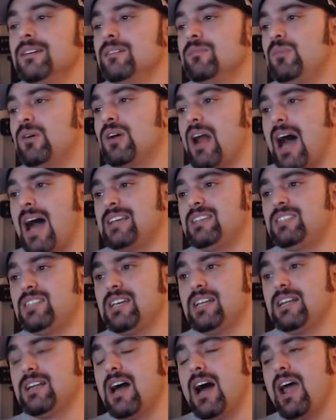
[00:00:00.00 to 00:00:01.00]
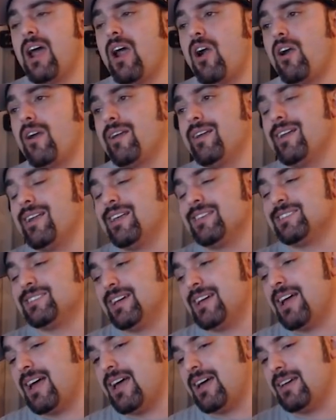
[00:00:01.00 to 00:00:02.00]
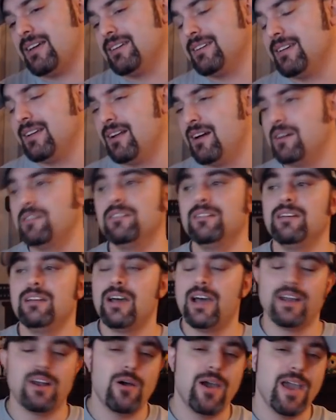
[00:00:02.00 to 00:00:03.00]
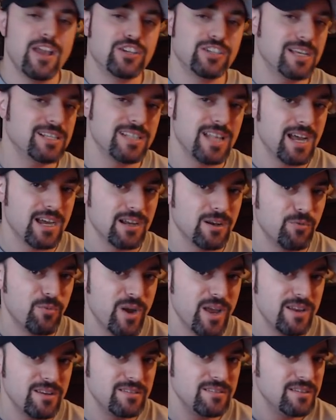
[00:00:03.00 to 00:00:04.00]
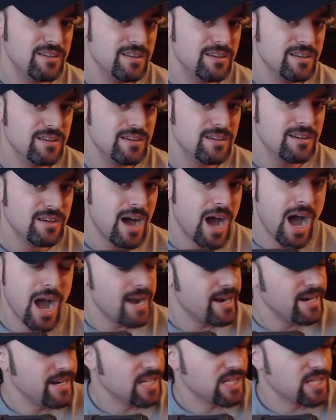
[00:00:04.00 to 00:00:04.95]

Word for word: But I seen it, I heard it, and it's like, ah, you know, I know AJ's not going to win. I, I didn't